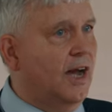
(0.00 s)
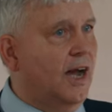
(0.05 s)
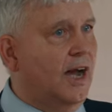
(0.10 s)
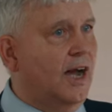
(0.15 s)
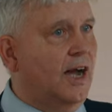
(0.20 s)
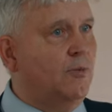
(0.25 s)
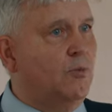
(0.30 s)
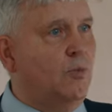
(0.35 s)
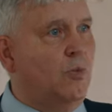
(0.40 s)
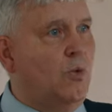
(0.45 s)

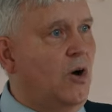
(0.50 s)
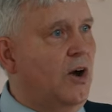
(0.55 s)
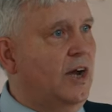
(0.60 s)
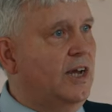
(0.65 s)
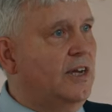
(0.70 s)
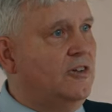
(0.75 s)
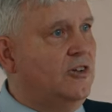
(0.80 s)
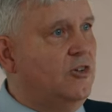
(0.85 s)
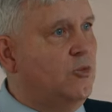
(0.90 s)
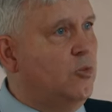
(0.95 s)
"And
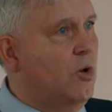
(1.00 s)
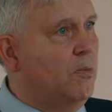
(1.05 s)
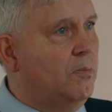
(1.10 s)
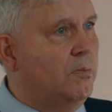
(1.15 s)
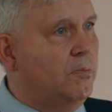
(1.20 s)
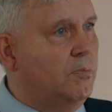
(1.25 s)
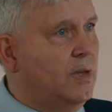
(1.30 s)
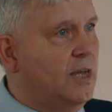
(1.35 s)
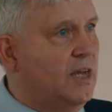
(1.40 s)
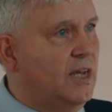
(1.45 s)
why do you
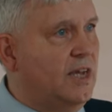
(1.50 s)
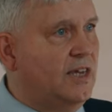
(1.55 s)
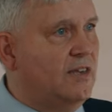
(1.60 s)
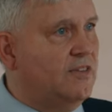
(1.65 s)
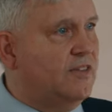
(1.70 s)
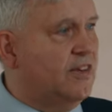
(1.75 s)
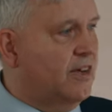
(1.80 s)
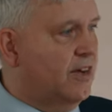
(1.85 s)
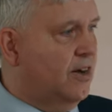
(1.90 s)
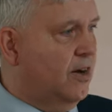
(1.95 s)
want me
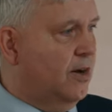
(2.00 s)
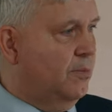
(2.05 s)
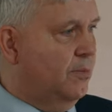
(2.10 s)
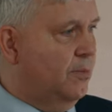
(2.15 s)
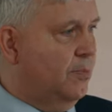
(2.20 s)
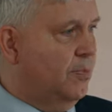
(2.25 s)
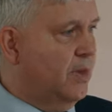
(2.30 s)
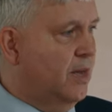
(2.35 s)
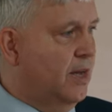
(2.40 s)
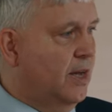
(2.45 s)
to
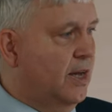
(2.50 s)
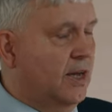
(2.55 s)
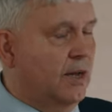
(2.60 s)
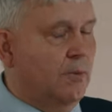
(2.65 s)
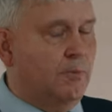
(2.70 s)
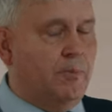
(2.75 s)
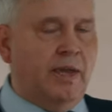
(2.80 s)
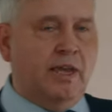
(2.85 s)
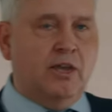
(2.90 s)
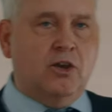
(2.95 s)
come?"
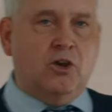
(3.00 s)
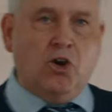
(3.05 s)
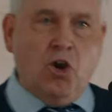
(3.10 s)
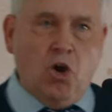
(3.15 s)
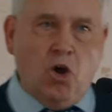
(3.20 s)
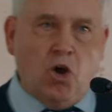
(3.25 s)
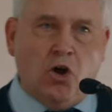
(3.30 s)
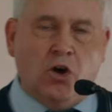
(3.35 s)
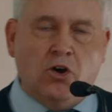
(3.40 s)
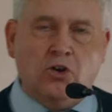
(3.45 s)

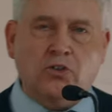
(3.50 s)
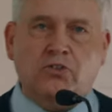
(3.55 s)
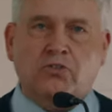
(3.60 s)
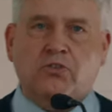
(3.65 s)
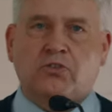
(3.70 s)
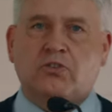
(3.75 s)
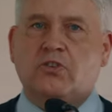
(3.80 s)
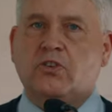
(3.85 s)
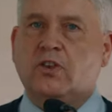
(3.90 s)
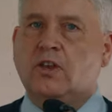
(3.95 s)

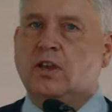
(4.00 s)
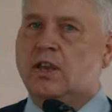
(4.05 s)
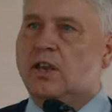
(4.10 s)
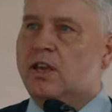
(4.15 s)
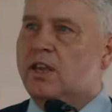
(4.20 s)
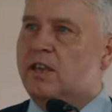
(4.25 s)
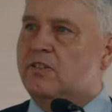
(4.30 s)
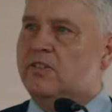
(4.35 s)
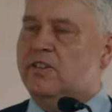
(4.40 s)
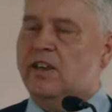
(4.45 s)
"Because,"
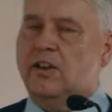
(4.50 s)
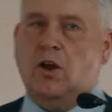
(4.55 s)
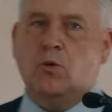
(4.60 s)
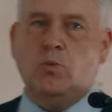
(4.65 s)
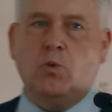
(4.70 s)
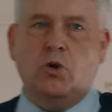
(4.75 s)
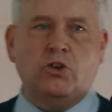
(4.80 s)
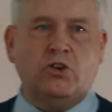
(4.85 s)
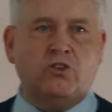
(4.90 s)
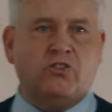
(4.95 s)
he said, "I
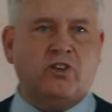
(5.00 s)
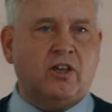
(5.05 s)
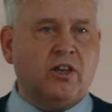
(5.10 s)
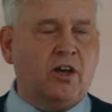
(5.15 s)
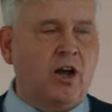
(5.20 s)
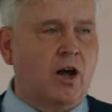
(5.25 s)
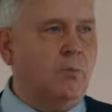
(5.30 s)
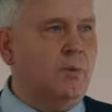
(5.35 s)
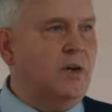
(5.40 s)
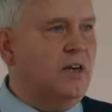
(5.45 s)
want you to
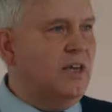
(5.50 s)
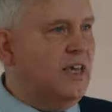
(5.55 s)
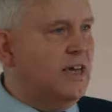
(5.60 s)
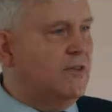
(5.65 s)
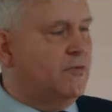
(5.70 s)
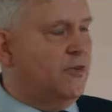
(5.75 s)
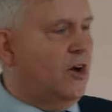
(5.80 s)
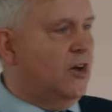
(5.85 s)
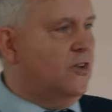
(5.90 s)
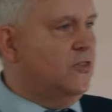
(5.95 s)
come and
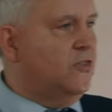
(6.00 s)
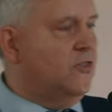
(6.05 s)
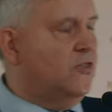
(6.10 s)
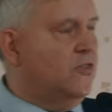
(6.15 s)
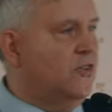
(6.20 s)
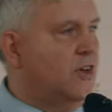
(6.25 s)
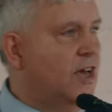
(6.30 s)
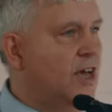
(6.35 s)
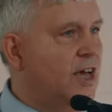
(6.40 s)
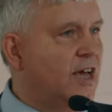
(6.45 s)
give
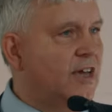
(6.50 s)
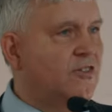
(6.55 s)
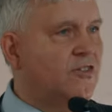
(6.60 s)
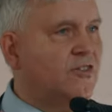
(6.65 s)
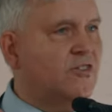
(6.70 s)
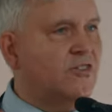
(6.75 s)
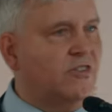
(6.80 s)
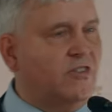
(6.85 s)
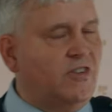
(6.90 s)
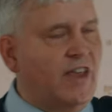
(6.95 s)
us
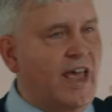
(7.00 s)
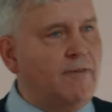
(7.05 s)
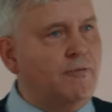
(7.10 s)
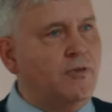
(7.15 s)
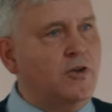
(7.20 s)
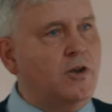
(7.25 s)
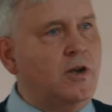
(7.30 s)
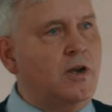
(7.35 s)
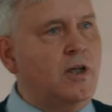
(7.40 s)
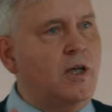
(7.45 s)

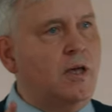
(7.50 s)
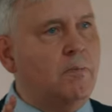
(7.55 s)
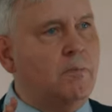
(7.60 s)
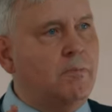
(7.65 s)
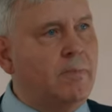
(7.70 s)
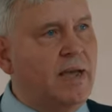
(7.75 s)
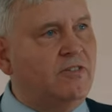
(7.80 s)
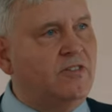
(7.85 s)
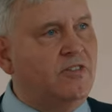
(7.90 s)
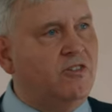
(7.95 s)
7
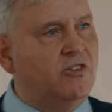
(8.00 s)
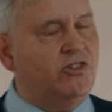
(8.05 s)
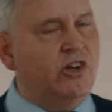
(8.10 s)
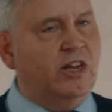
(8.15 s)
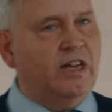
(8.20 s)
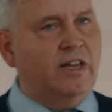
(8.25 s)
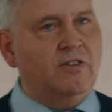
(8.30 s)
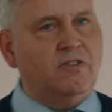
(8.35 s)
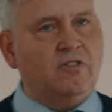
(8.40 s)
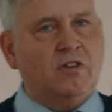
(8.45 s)

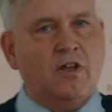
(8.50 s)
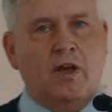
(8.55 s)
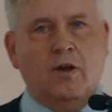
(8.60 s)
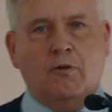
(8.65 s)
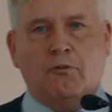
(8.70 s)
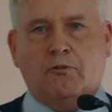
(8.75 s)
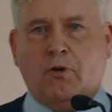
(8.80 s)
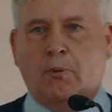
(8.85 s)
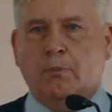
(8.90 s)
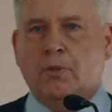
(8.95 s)
messages
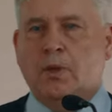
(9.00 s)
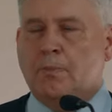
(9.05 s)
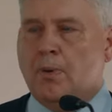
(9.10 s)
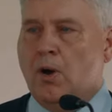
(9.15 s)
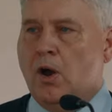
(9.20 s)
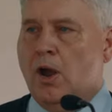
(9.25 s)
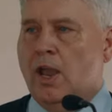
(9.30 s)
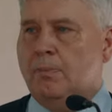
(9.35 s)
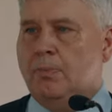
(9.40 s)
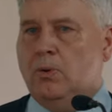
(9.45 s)
from the
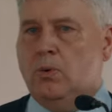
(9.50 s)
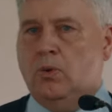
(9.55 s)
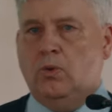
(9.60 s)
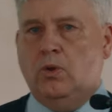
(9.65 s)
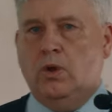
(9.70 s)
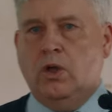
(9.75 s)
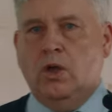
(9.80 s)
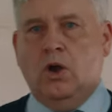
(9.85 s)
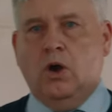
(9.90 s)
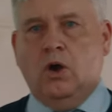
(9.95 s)
Bible
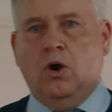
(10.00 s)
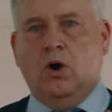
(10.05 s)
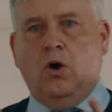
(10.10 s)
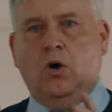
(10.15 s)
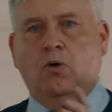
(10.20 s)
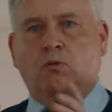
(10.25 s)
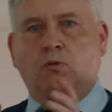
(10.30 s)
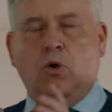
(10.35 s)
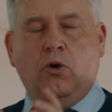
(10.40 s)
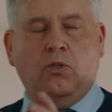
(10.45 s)

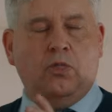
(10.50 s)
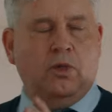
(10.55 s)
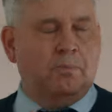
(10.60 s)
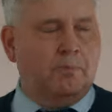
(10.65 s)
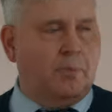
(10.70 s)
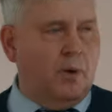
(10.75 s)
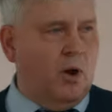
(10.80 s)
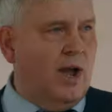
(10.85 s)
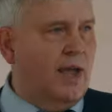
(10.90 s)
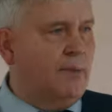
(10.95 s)
of what the
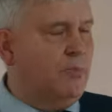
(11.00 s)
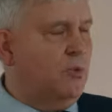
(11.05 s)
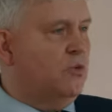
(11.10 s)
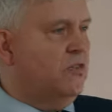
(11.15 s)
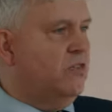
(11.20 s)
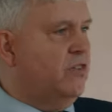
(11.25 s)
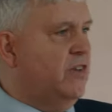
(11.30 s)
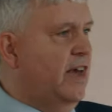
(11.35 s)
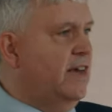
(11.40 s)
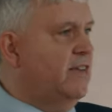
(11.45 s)
Bible
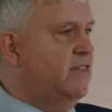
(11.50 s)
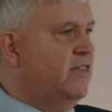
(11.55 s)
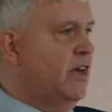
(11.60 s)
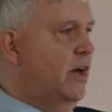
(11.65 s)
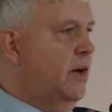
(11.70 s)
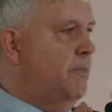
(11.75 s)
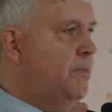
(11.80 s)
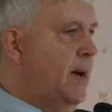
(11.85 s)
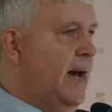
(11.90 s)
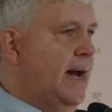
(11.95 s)
says
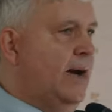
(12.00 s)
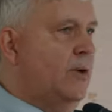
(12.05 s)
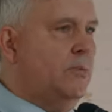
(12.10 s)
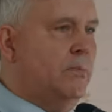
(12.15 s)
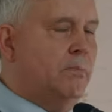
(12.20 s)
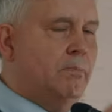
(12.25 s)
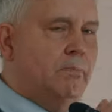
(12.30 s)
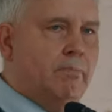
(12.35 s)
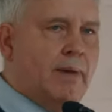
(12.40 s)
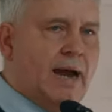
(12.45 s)

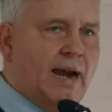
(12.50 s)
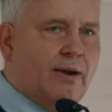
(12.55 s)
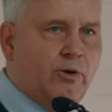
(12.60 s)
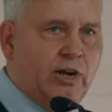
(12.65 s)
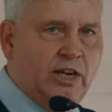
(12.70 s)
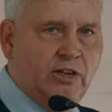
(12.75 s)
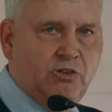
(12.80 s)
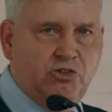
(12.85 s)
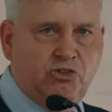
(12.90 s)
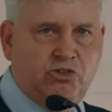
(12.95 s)
about
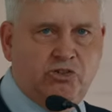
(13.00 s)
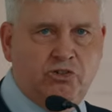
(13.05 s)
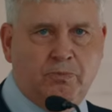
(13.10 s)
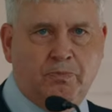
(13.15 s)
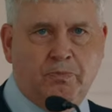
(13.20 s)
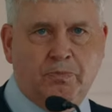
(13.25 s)
marriage.